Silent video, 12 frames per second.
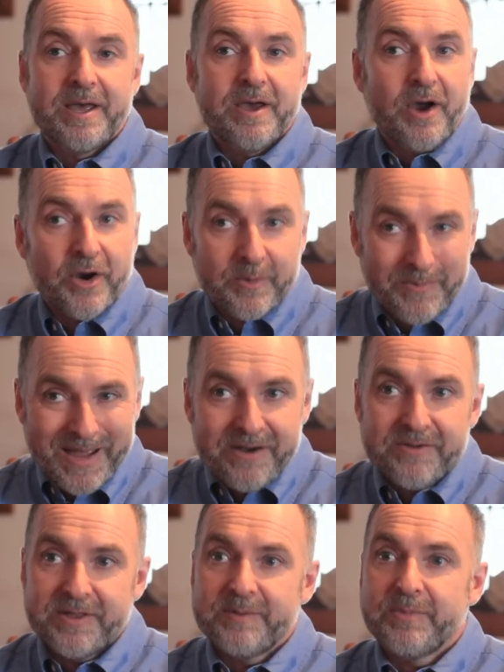are better
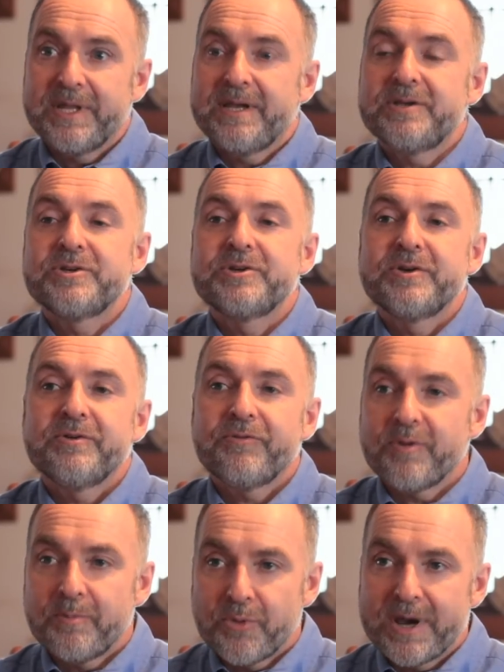than bleach for
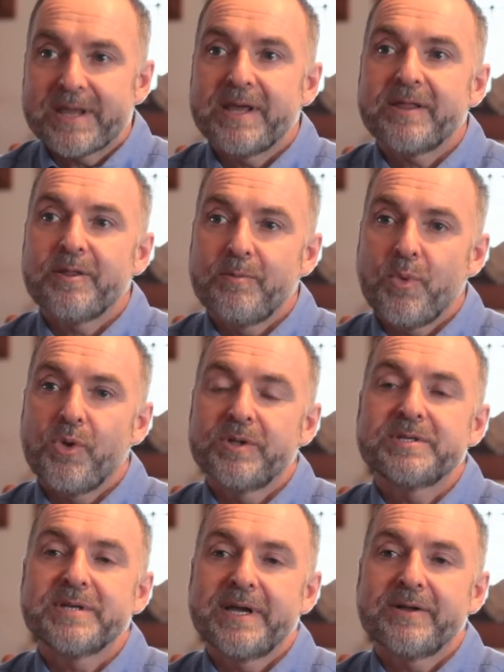breaking the mold
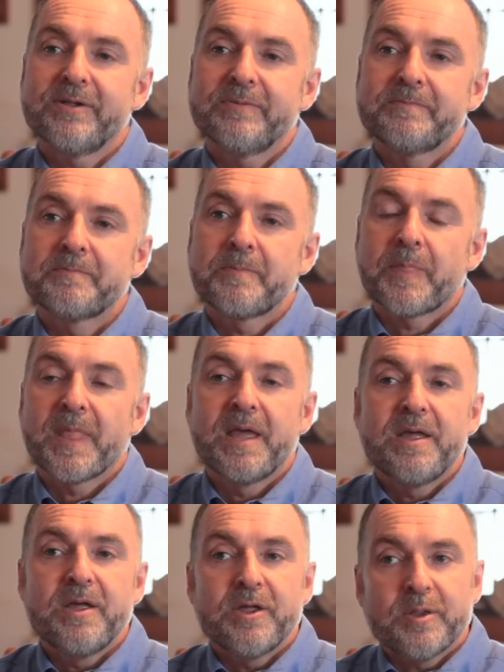cycle.
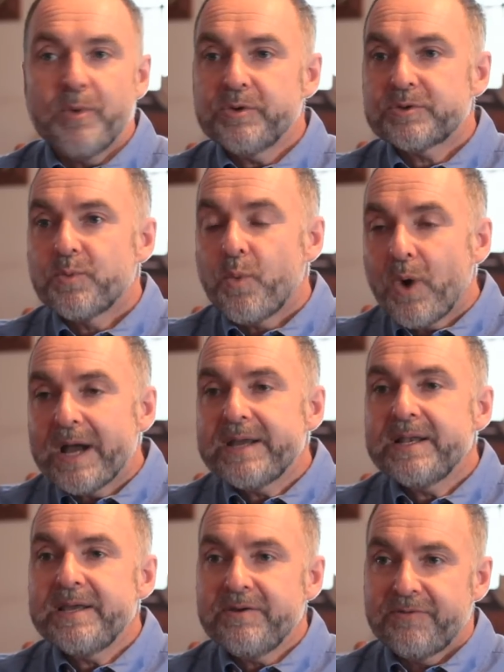The most
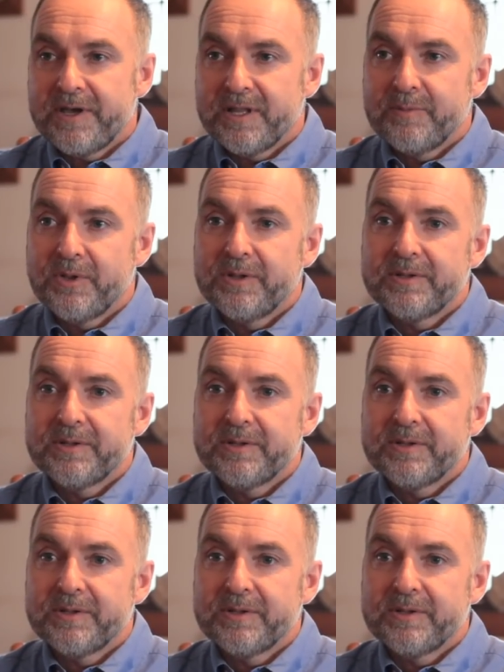widely available